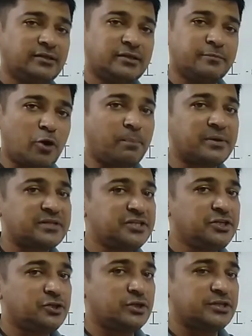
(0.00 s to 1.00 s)
the proper
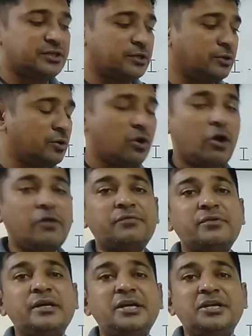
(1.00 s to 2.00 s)
situation
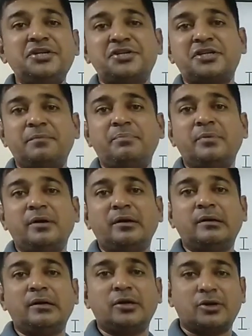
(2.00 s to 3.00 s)
of Inchcape
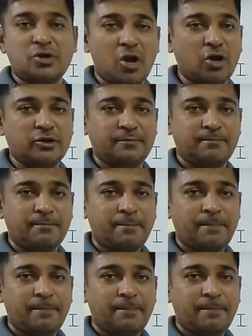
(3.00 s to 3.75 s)
Rock.